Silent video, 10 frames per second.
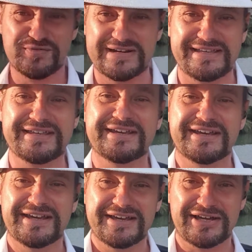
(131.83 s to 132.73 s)
really
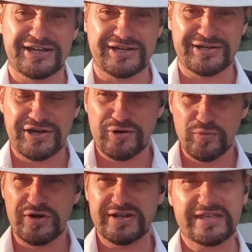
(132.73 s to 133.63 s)

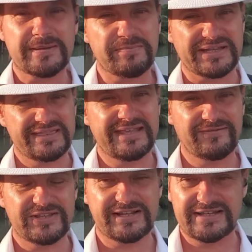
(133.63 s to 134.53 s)
working, but
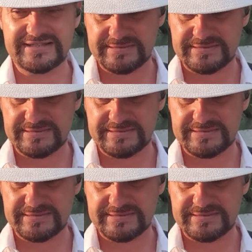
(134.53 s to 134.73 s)
nevertheless,